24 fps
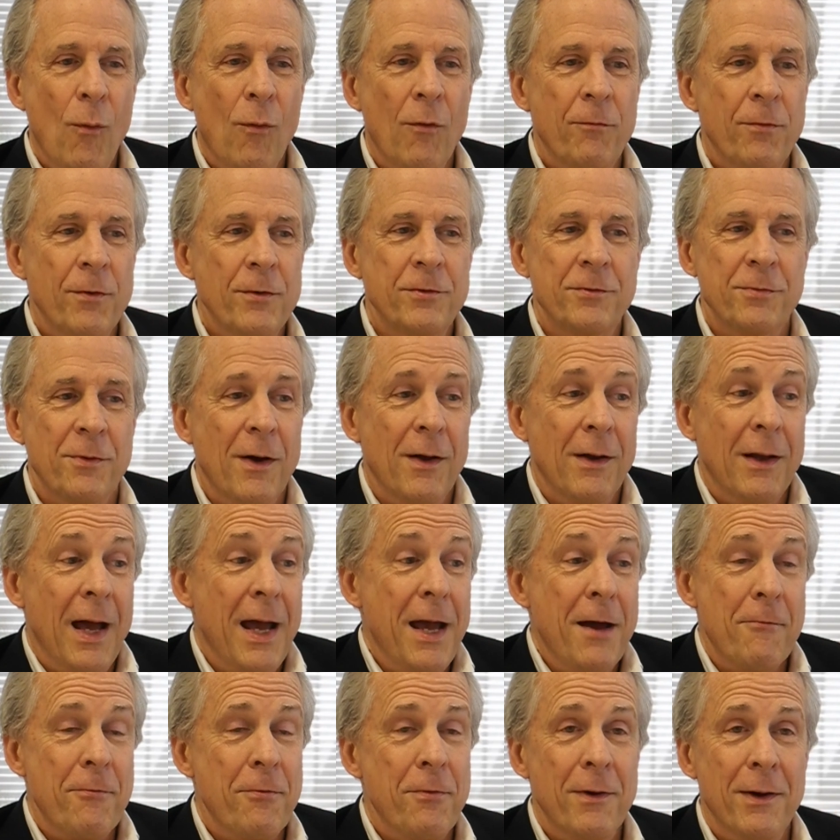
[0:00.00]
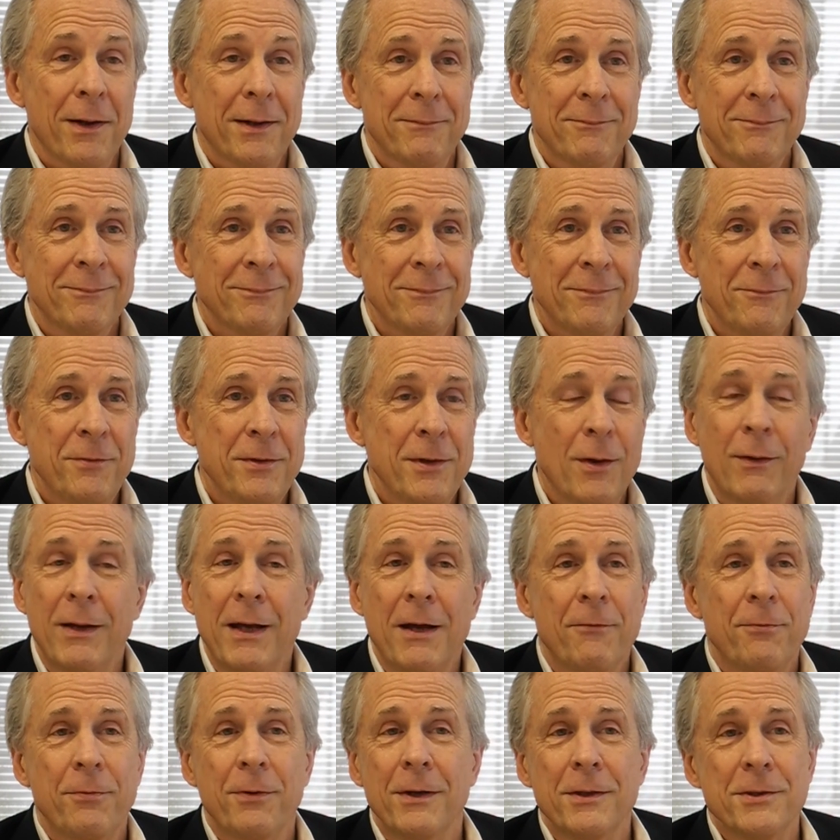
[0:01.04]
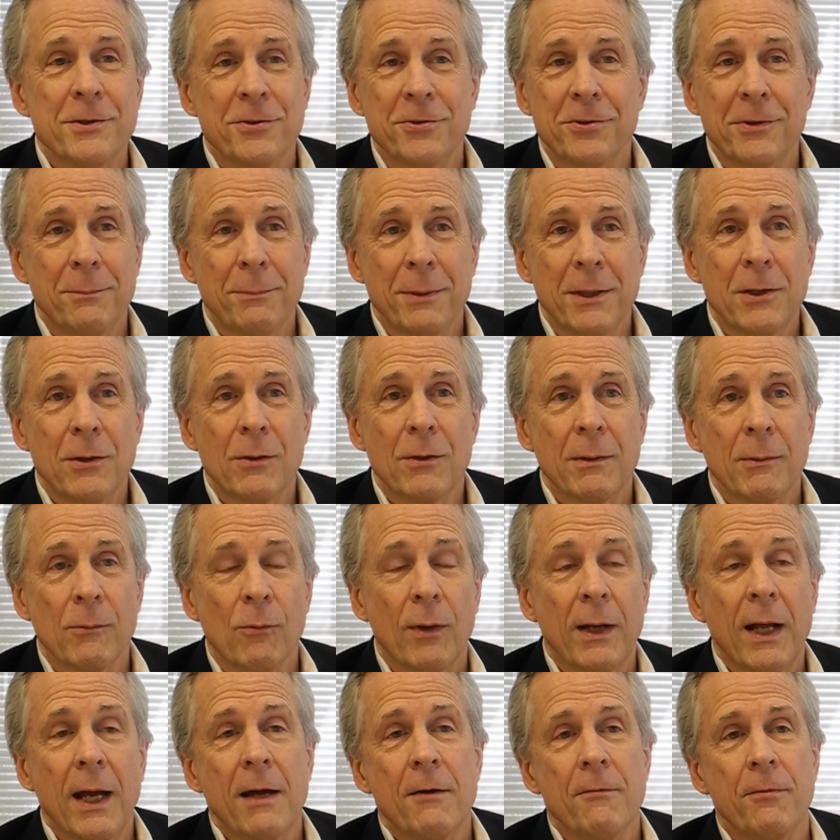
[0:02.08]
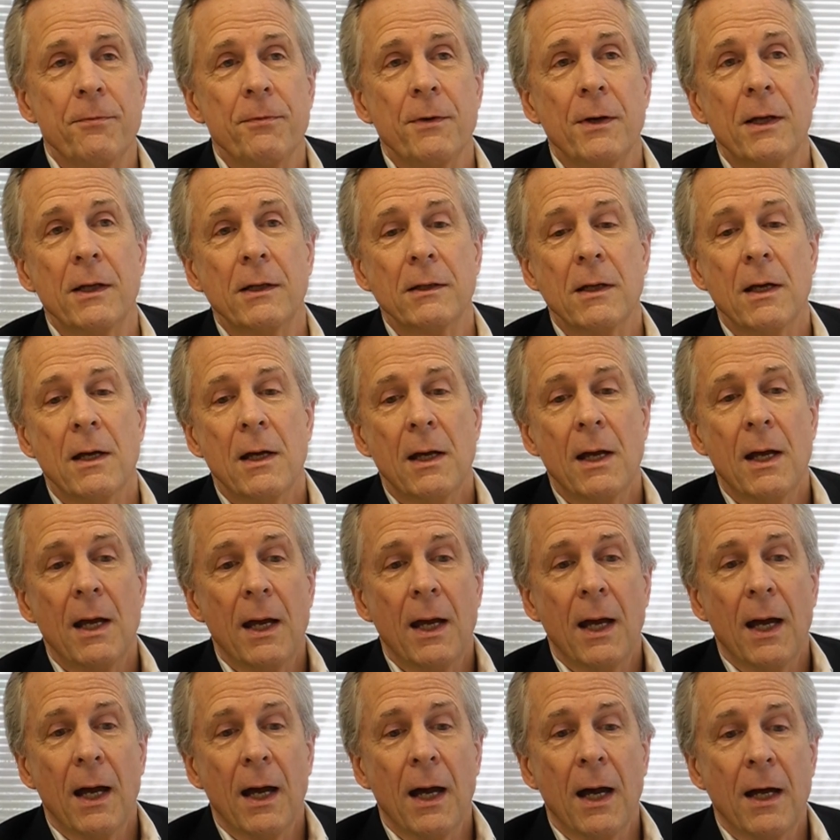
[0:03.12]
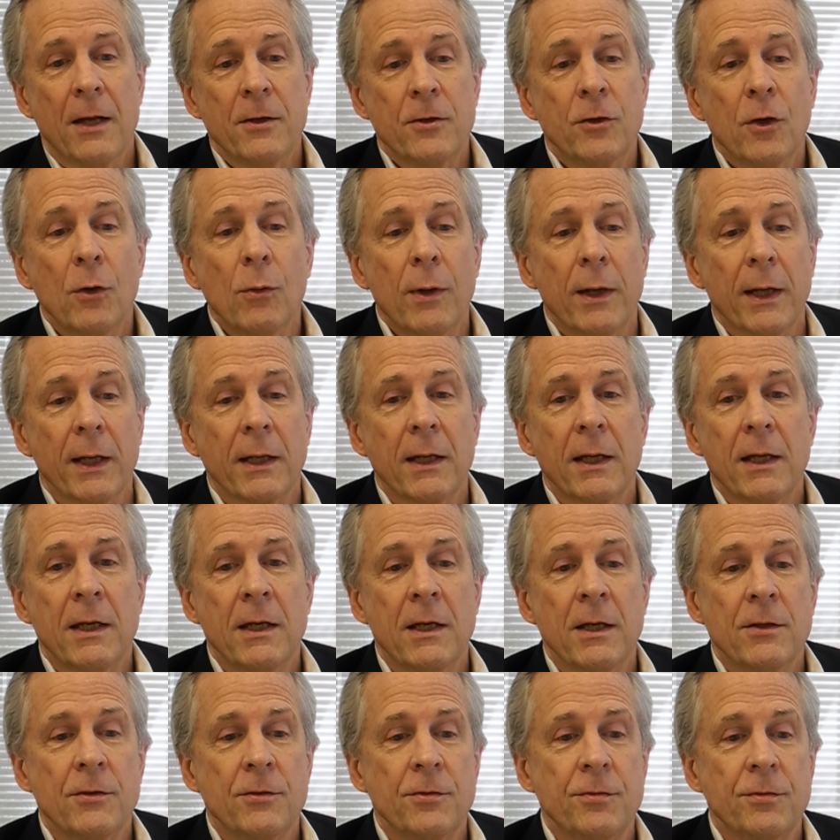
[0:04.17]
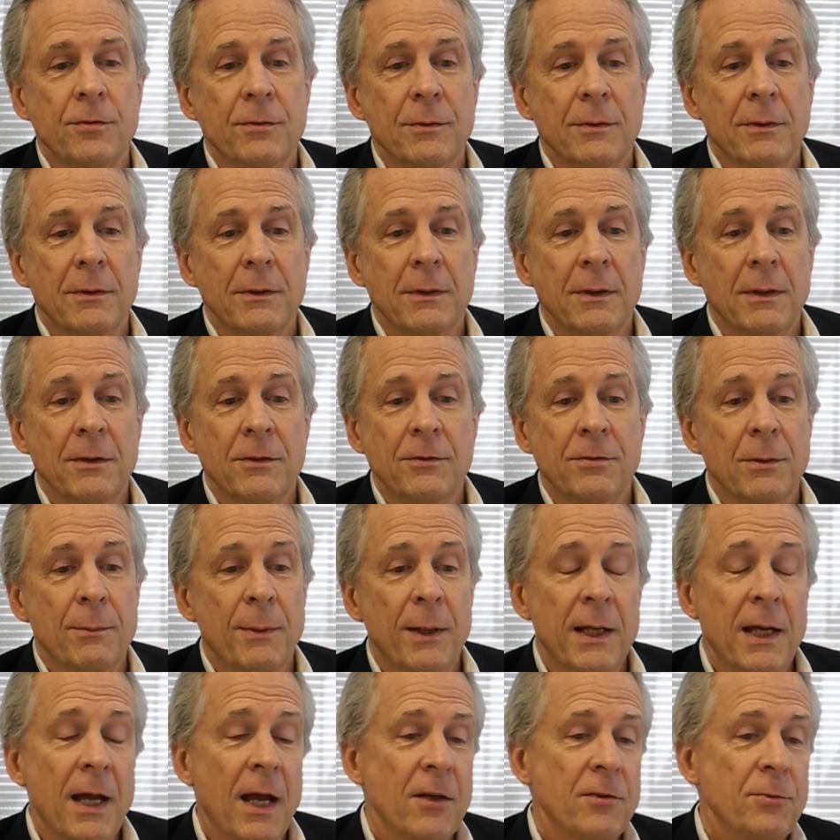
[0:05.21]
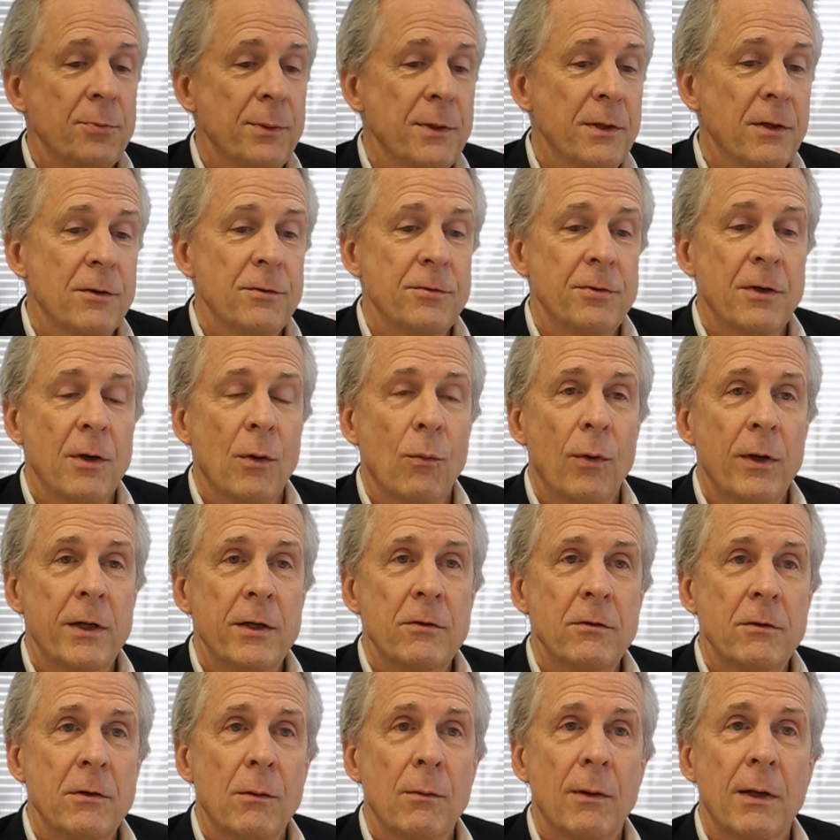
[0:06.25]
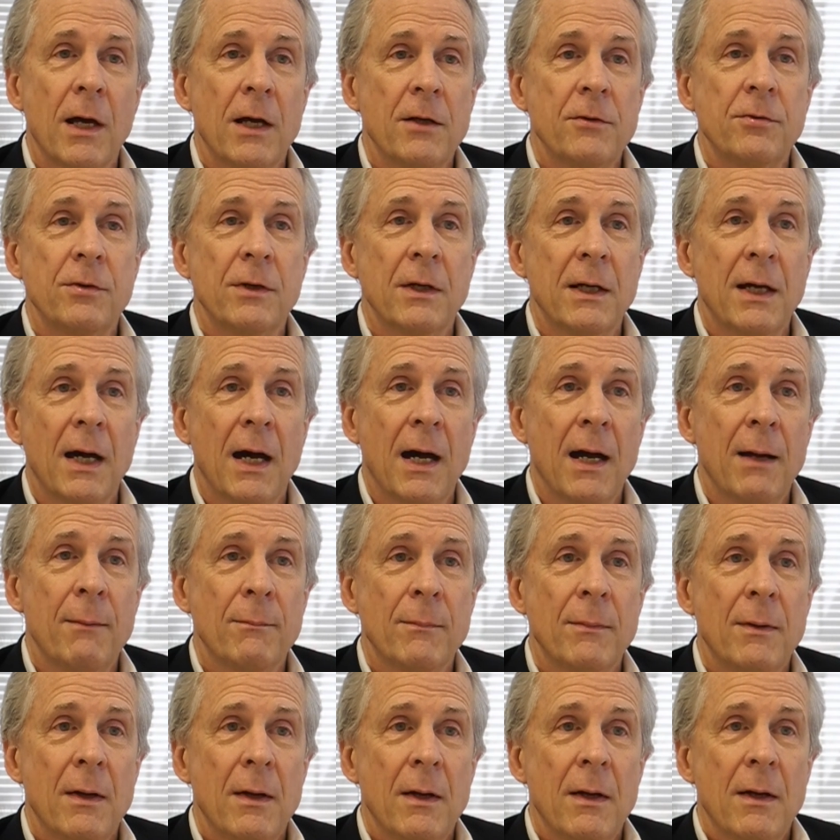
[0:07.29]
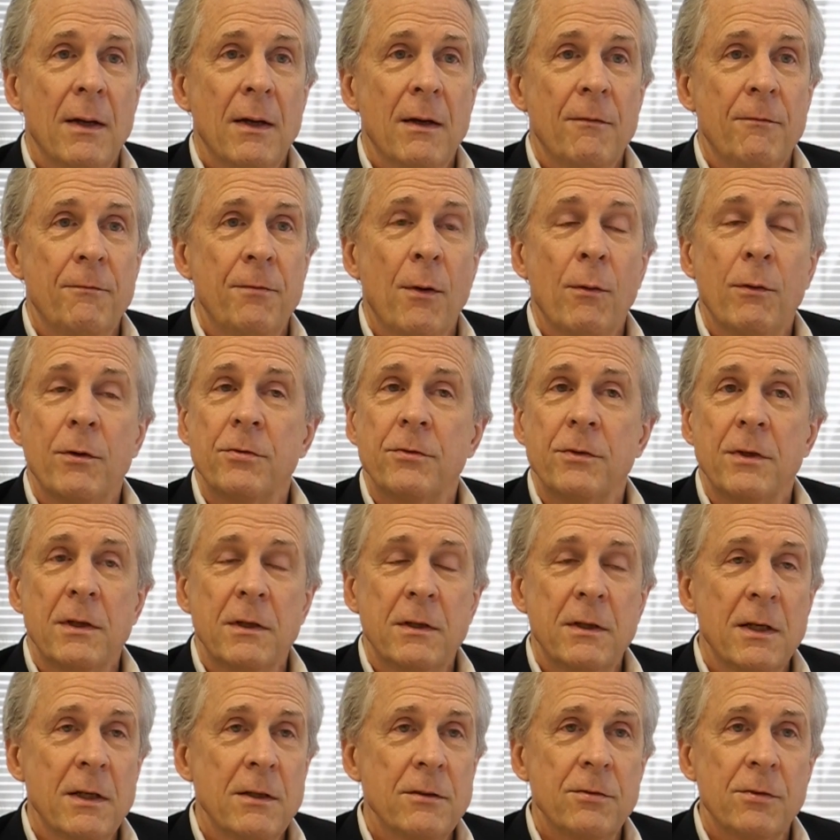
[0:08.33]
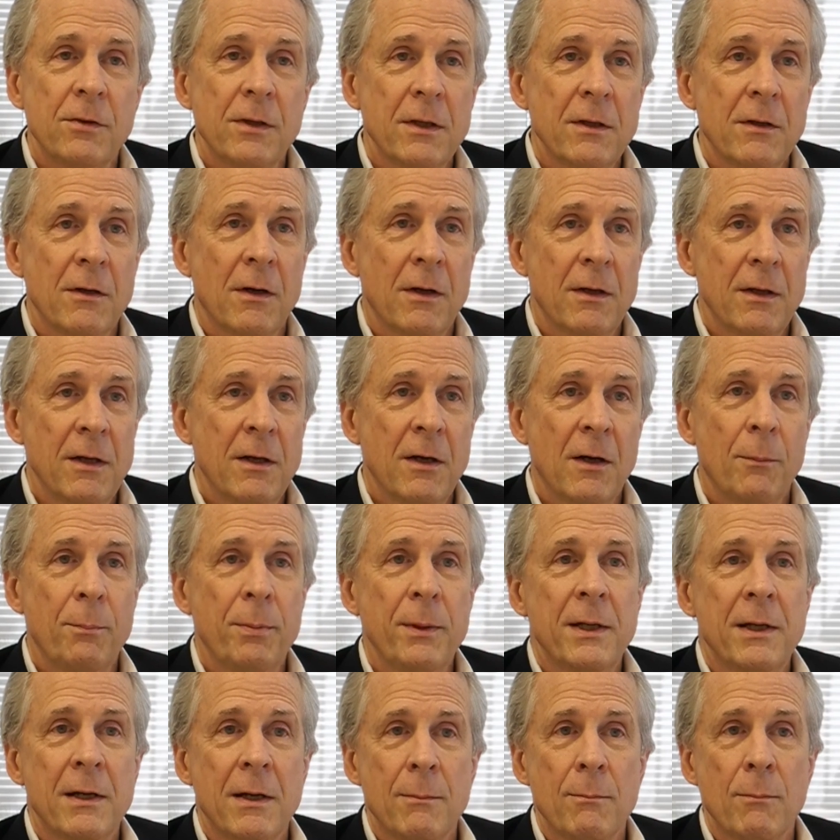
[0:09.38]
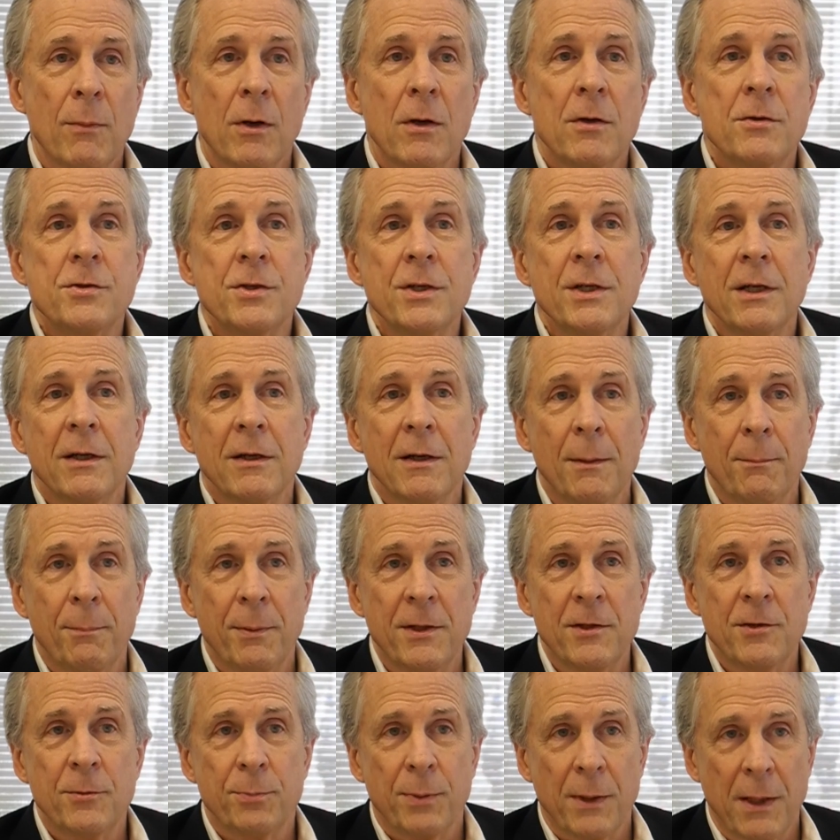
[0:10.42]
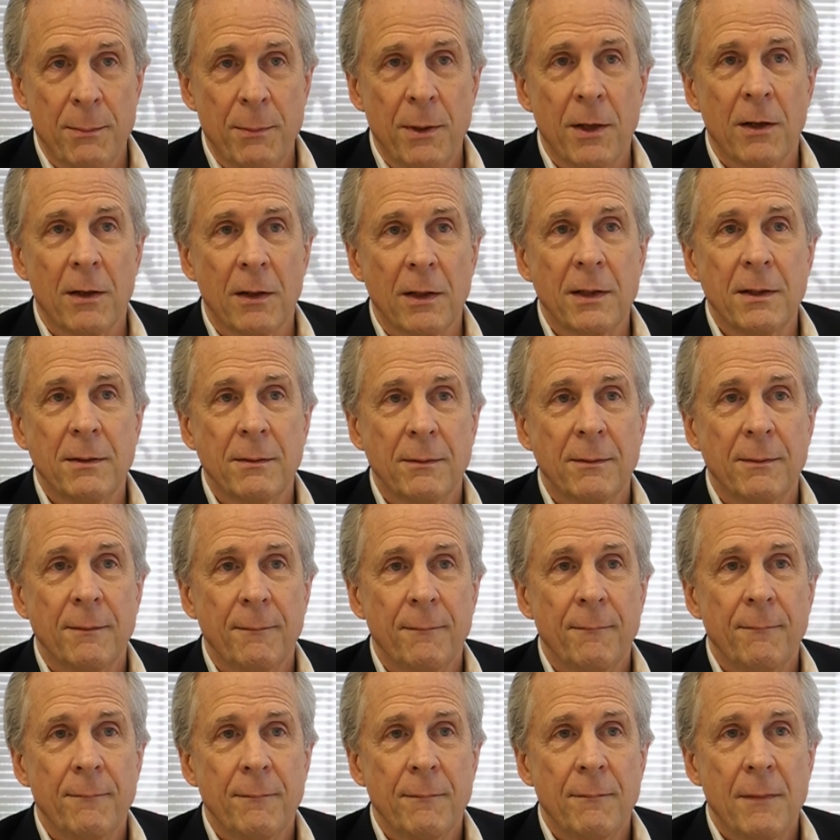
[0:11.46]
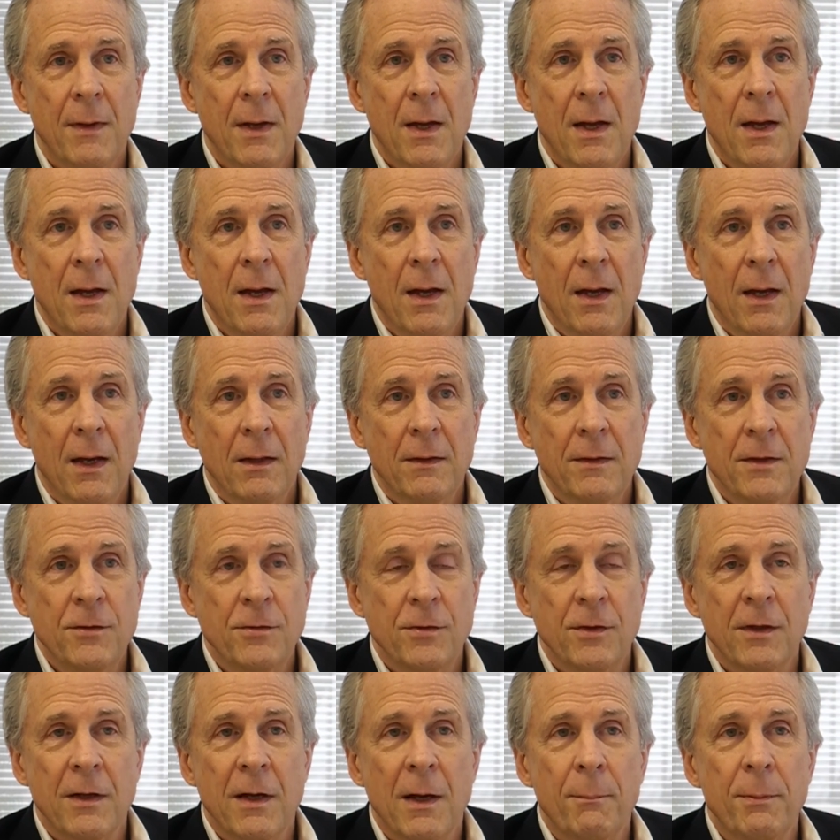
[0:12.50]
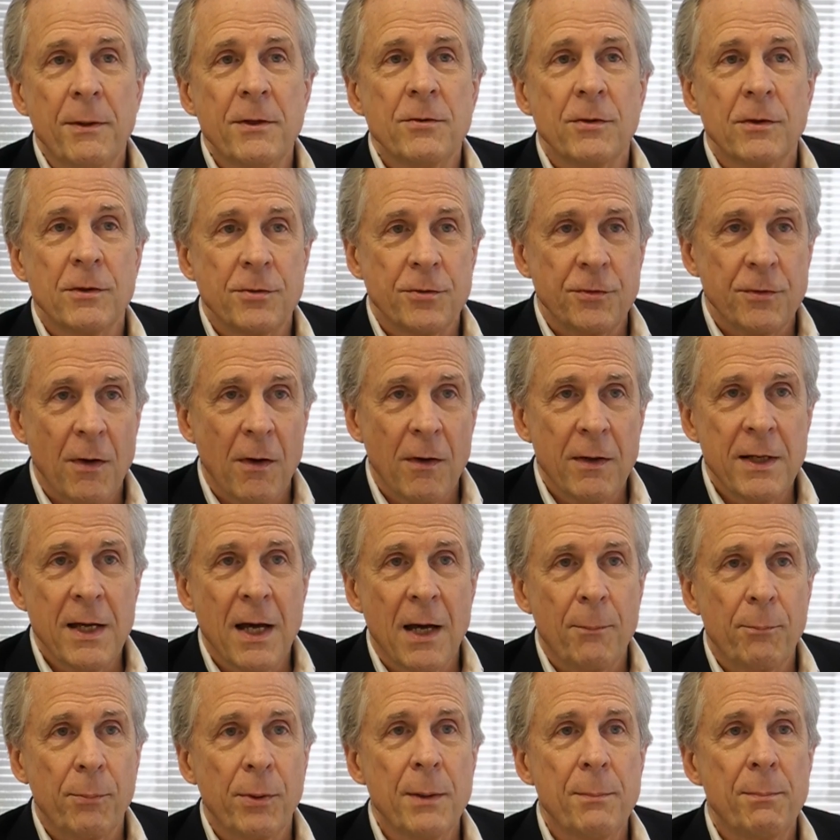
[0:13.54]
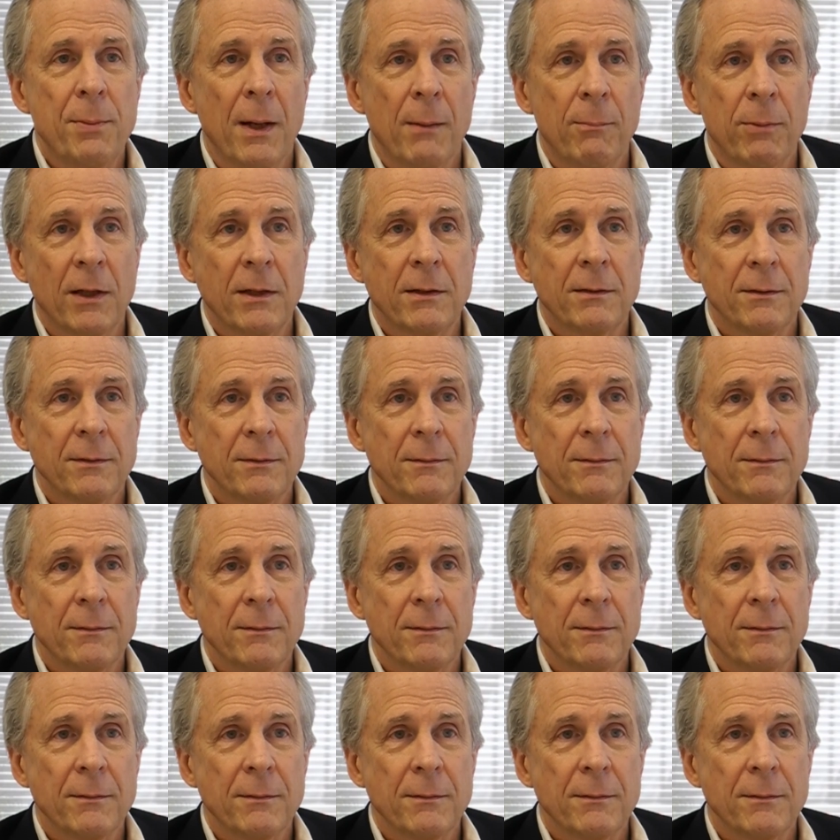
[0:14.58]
First of all, I have fun. If you don't have fun, you shouldn't be doing it. What I have fun doing is, and somebody asked me years ago, what do you do? And I say, I'm focused intensely on helping emerging companies primarily. These are the companies that are starting out pre-public.